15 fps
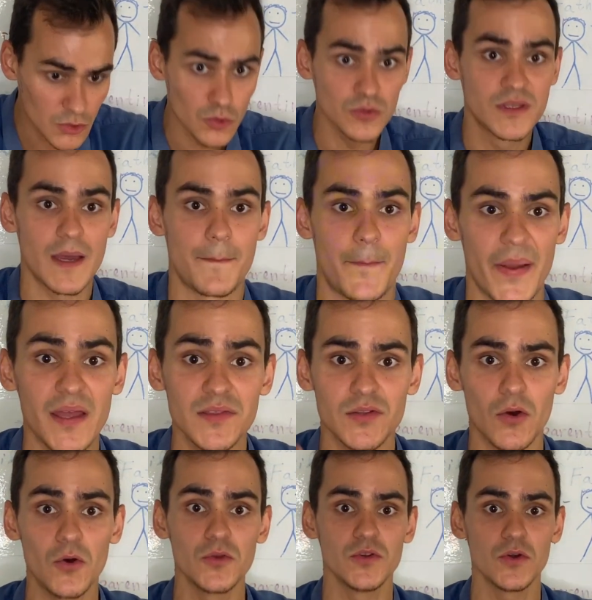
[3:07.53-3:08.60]
to depend
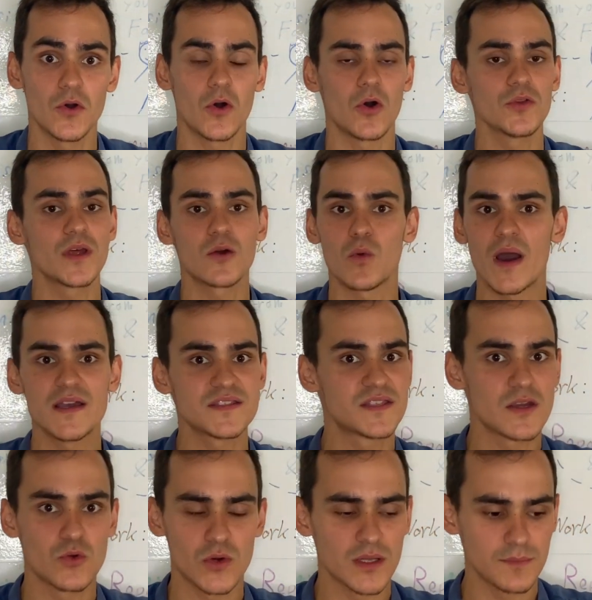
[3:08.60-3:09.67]
on you, otherwise they
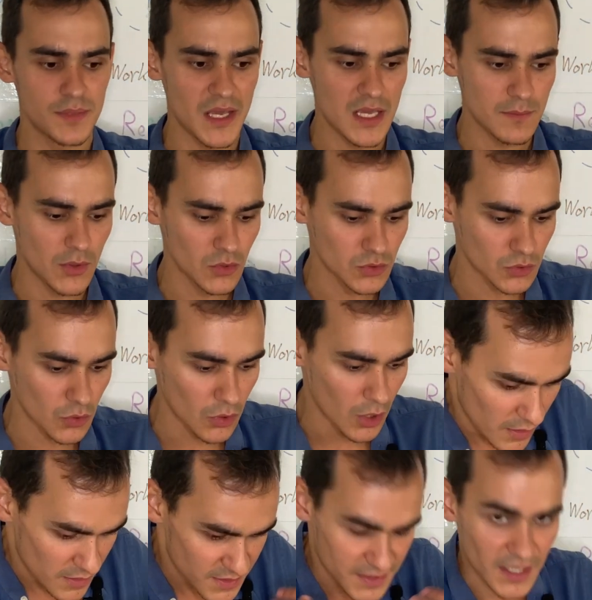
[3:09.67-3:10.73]
wouldn't be able to
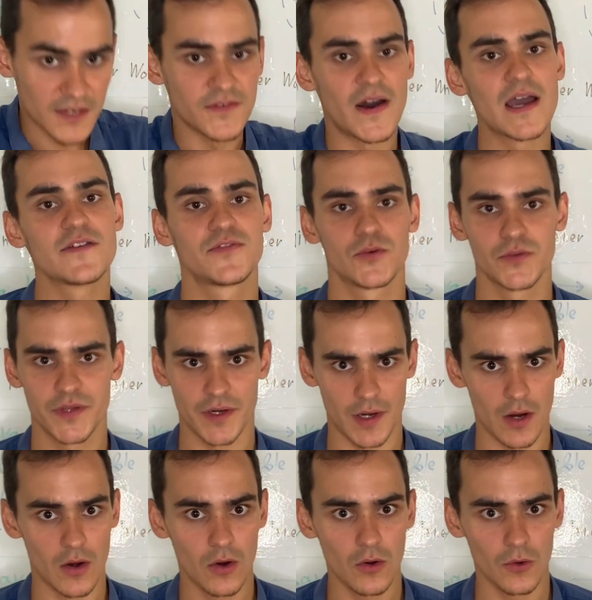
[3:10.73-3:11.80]
survive on their
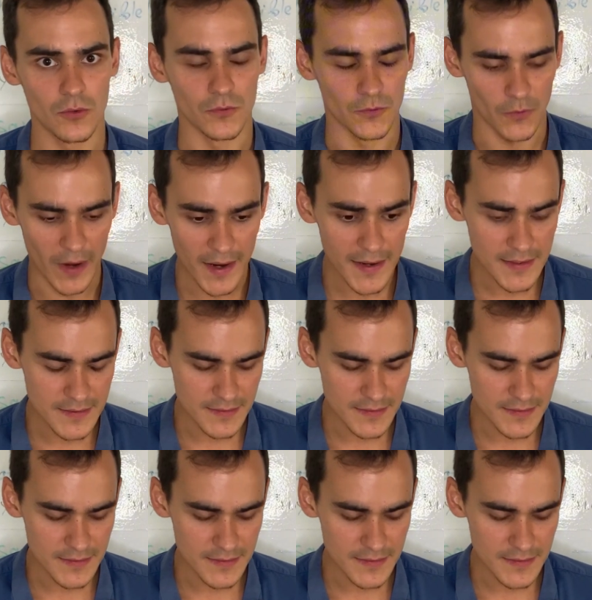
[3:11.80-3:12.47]
own, right?